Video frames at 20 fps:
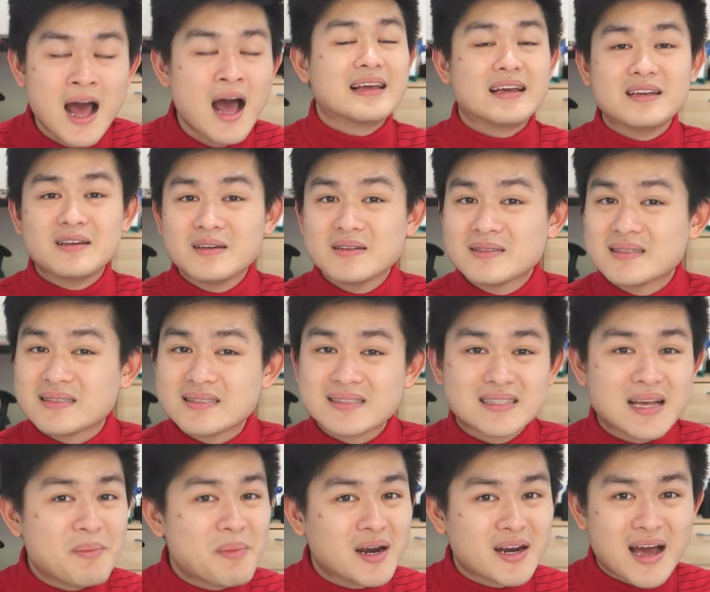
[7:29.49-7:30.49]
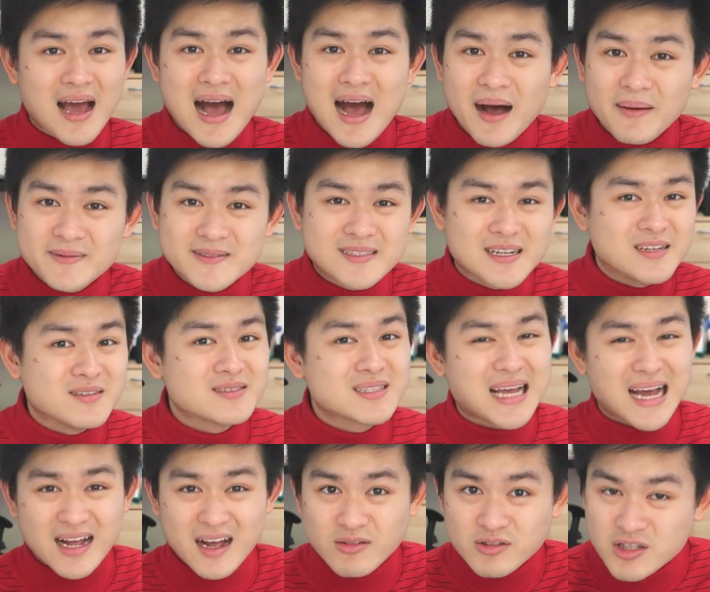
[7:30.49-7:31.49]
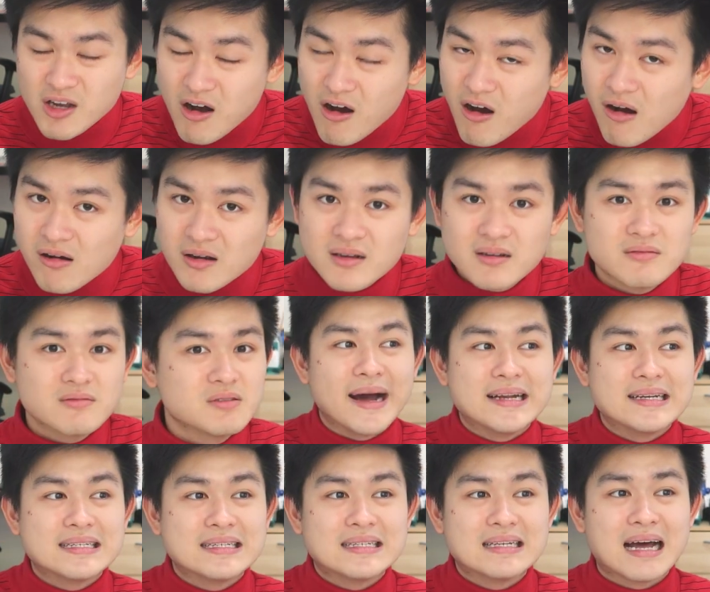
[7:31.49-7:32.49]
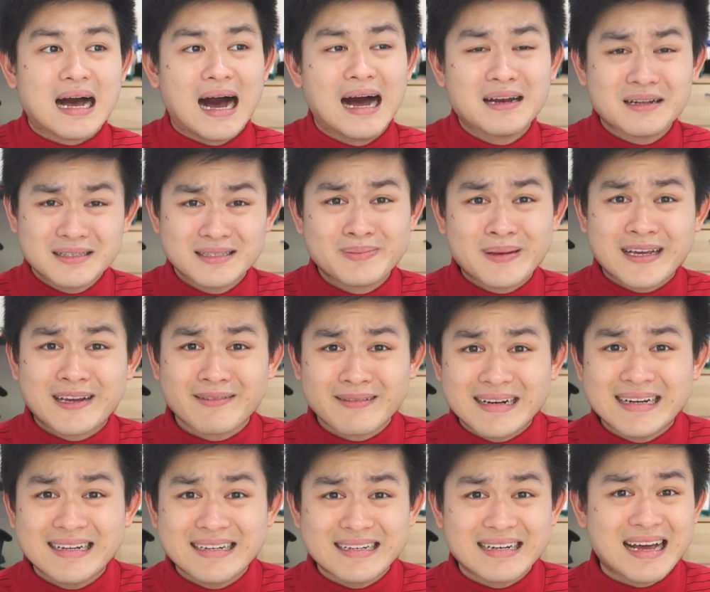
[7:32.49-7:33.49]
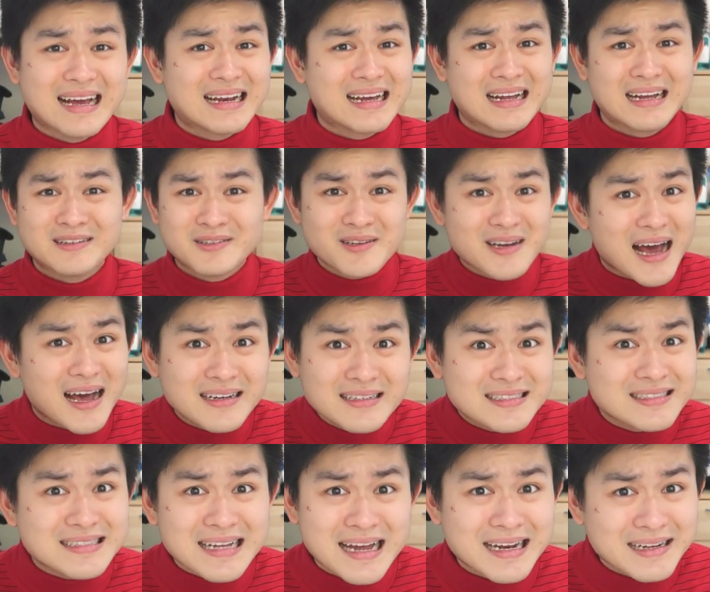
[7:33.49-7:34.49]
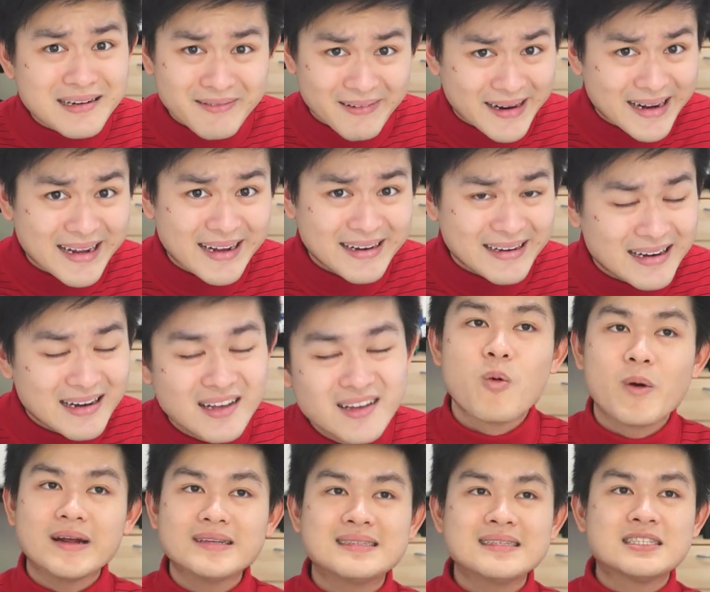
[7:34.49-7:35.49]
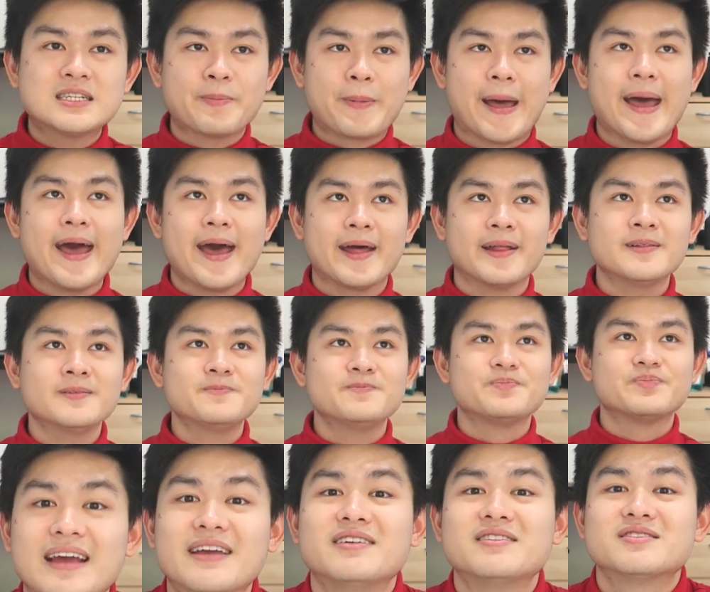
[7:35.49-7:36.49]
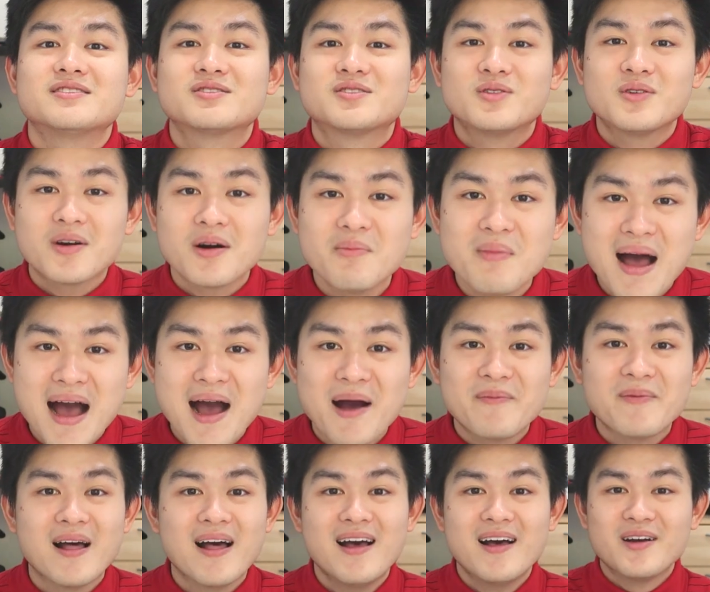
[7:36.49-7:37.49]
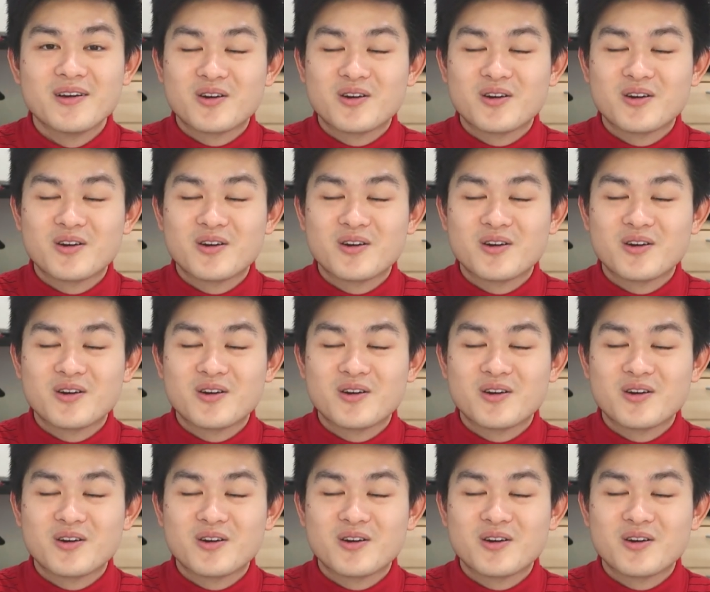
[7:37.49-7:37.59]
They use some other apps, they use KakaoTalk, but I don't speak Korean and I don't understand Korean. Whereas in Japan, they use Google Map.